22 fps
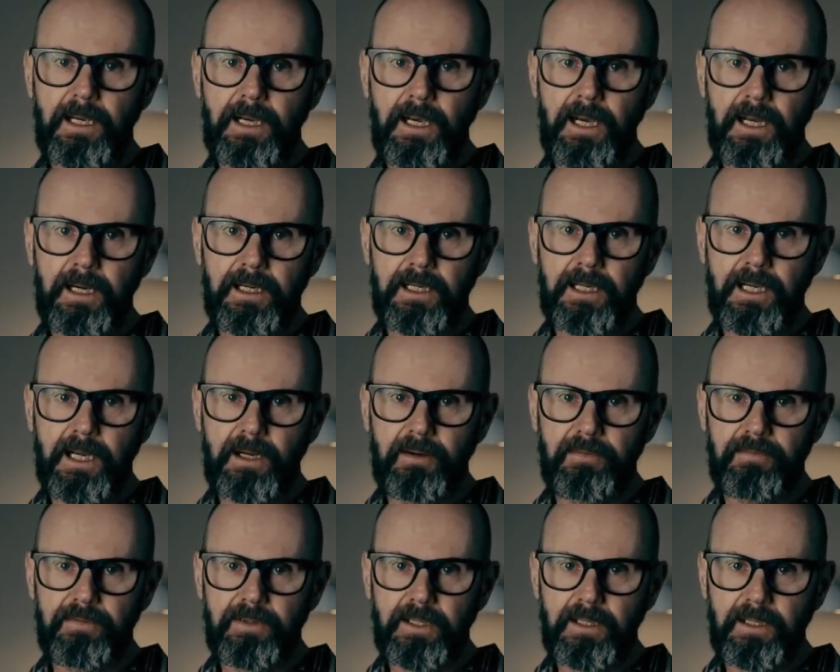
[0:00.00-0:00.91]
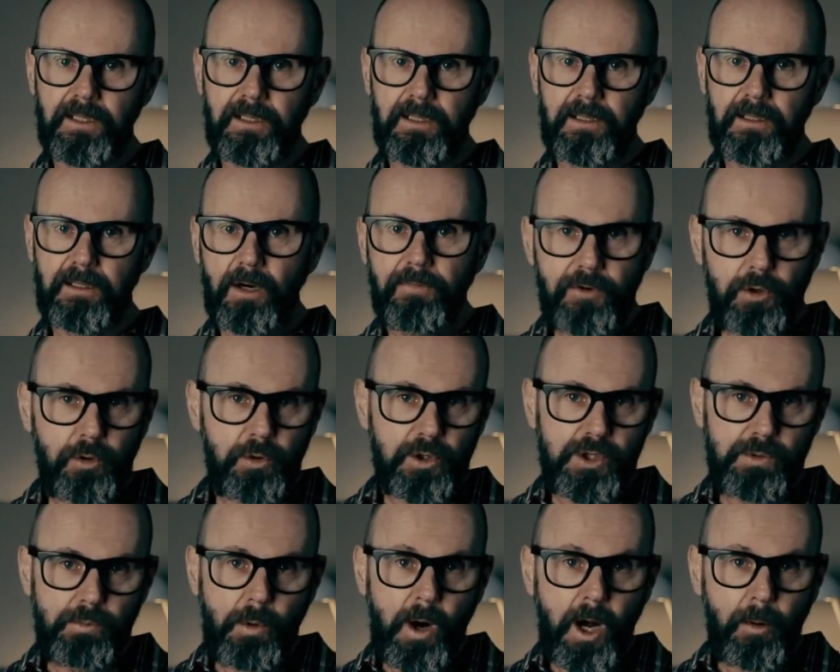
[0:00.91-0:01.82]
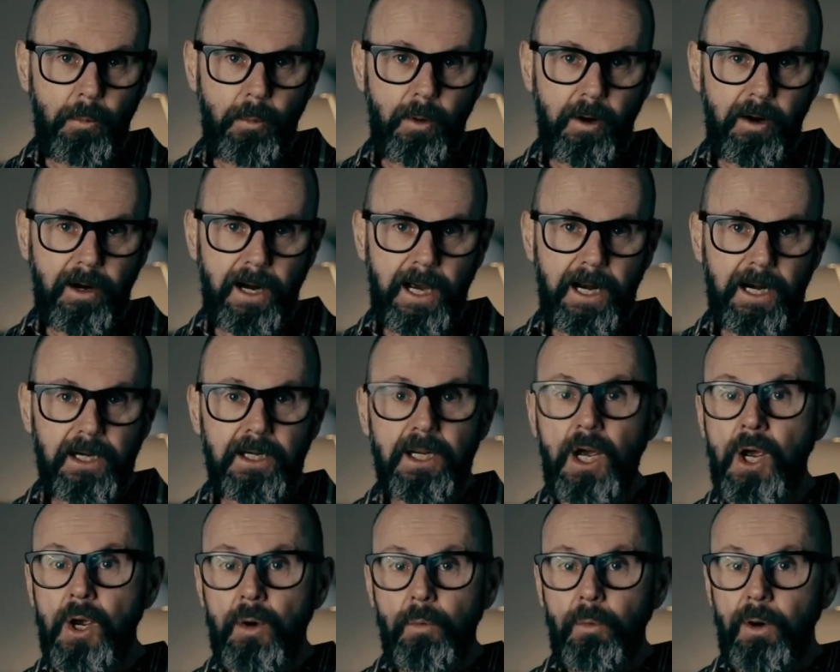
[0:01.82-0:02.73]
einen Kaffee. Of course, while we're at it,